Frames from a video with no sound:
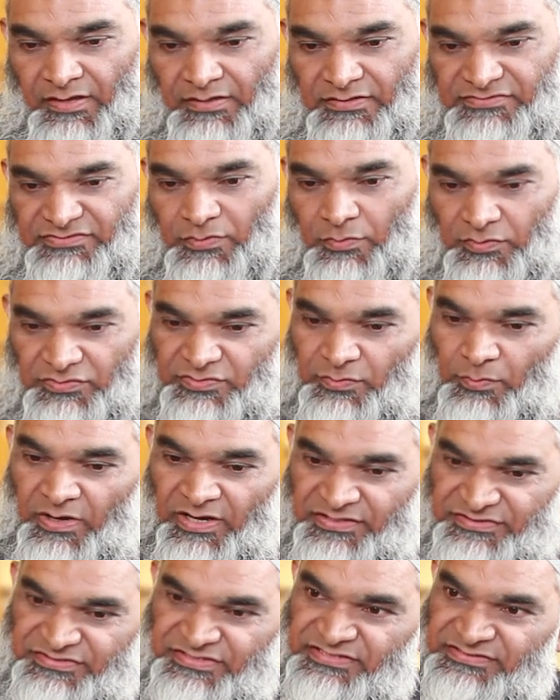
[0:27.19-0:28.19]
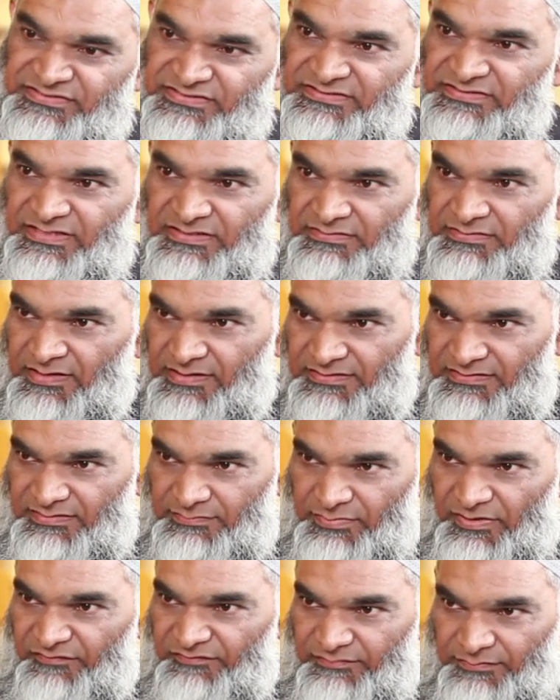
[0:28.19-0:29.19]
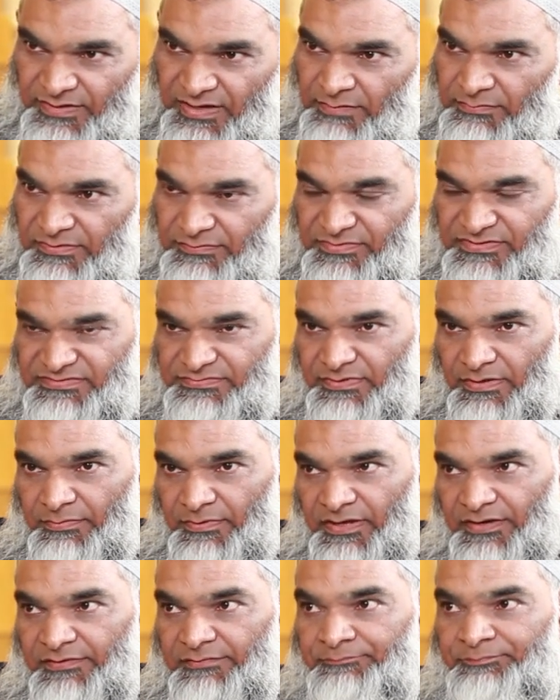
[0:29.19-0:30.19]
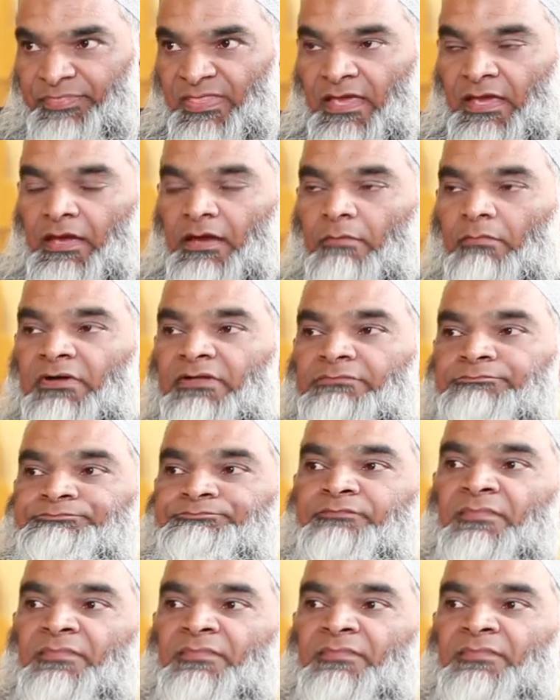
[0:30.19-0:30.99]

So why Jesus and not the Prophet Muhammad, peace be upon him? Well,